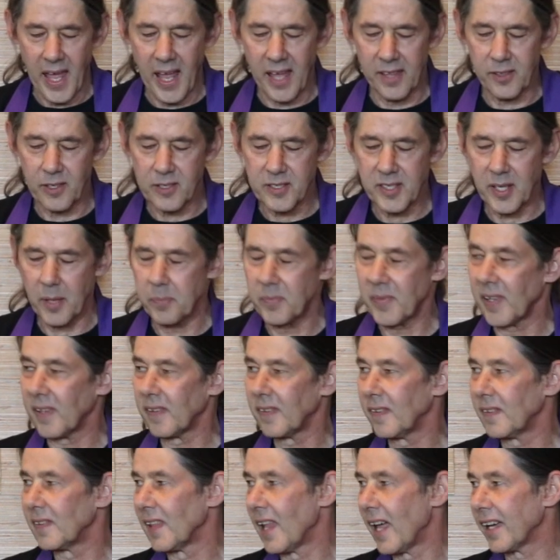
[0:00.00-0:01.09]
and there's
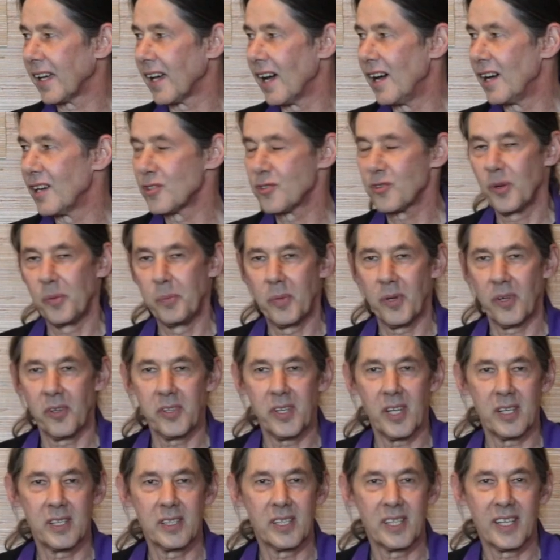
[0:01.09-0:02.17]
something like 100
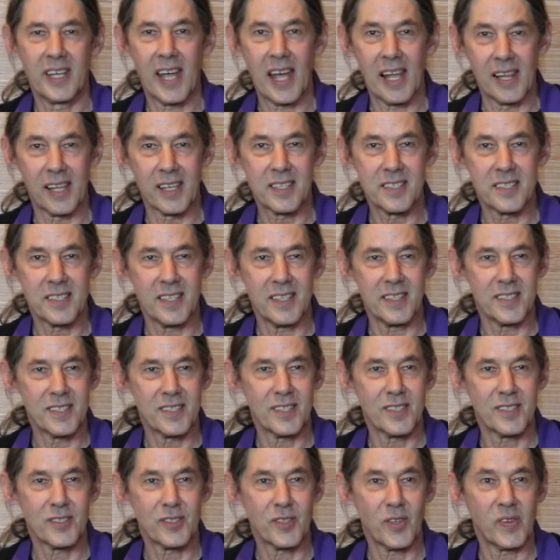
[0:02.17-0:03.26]
billion
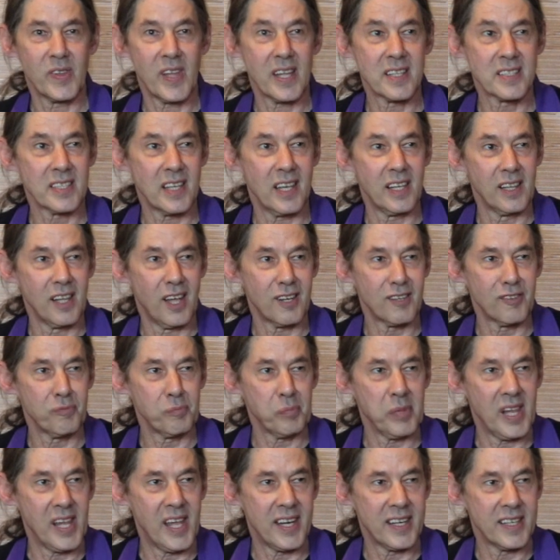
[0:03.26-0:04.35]
galaxies. So that's a lot of
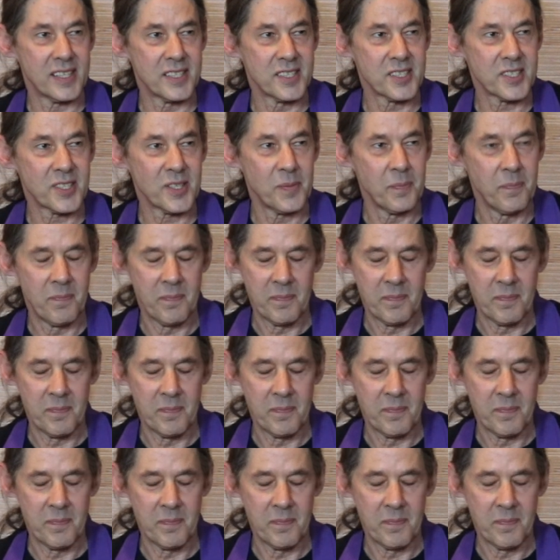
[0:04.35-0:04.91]
planets.